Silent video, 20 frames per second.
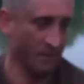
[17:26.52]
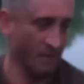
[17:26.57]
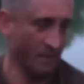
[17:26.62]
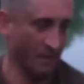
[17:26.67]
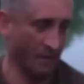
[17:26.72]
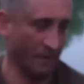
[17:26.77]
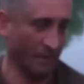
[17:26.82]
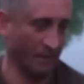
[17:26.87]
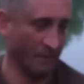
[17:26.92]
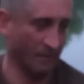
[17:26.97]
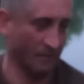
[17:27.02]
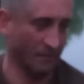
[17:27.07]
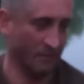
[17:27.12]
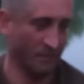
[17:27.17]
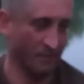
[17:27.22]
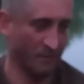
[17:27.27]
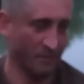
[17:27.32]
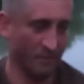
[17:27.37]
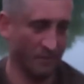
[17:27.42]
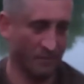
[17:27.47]
yeah,
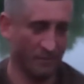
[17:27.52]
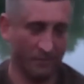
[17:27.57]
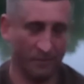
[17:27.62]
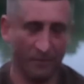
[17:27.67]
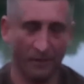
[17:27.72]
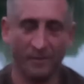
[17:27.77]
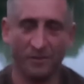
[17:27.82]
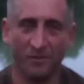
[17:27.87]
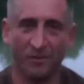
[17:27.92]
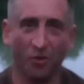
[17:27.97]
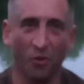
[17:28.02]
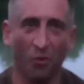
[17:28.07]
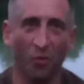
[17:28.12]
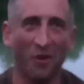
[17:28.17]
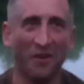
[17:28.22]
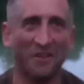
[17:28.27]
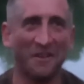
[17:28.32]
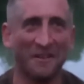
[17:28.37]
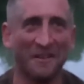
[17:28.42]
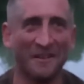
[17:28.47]
at least got
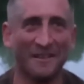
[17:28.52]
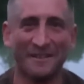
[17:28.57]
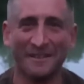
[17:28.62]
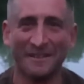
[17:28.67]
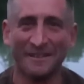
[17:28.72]
one in.